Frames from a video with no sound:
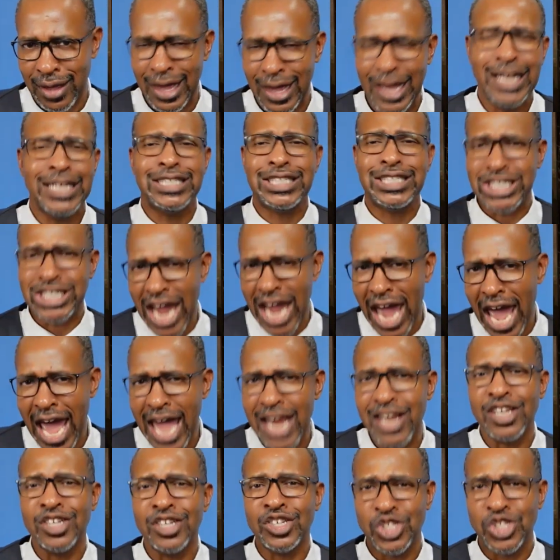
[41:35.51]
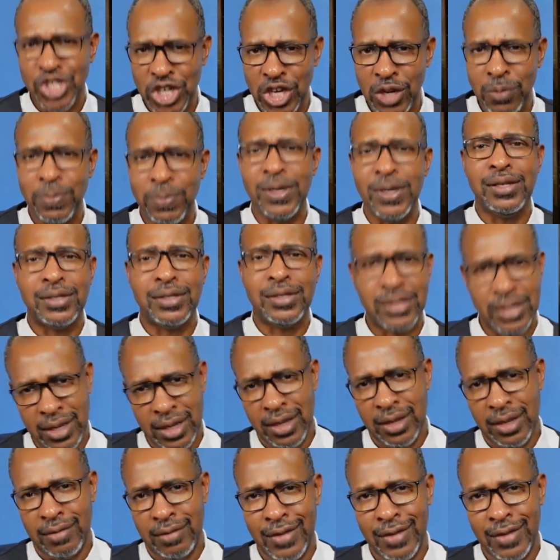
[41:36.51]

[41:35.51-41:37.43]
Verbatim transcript: Chat GPT.